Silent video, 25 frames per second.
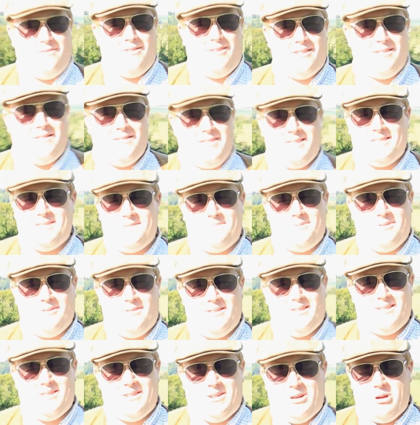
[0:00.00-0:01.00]
finding this, to be
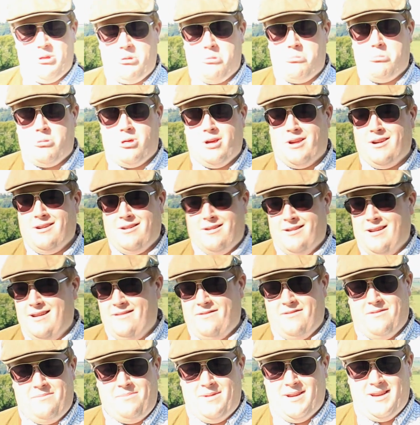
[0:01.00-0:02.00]
honest, and I didn't think I'd
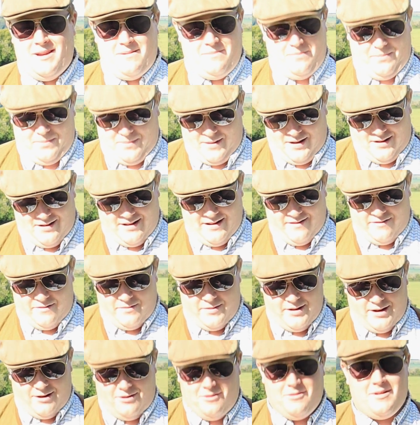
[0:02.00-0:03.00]
ever be I'd ever
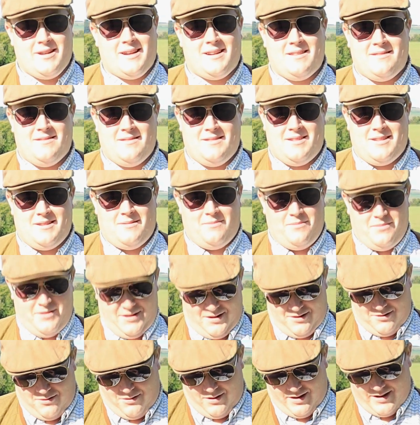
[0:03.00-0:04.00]
be holding
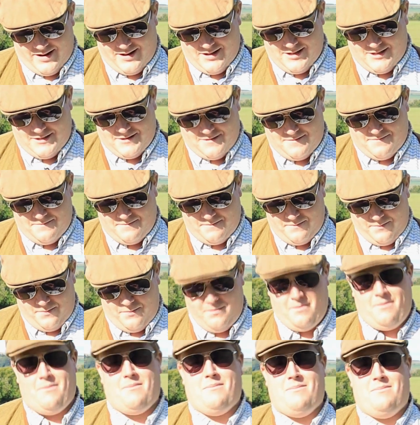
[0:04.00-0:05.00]
something quite as,
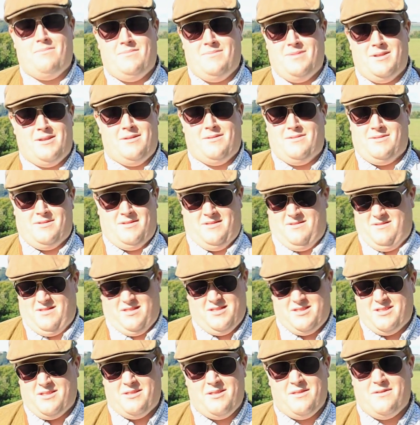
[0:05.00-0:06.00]
yeah, you know, I
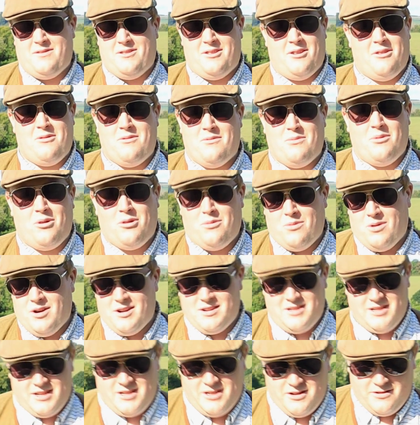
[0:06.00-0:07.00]
don't even know what
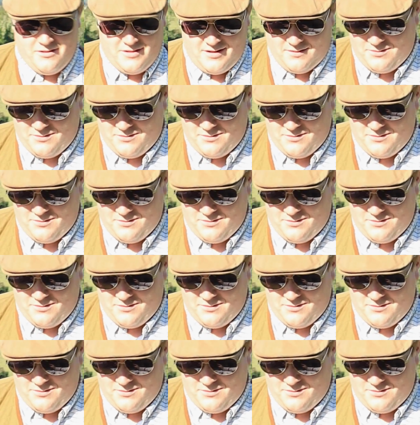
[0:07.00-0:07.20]
word to use.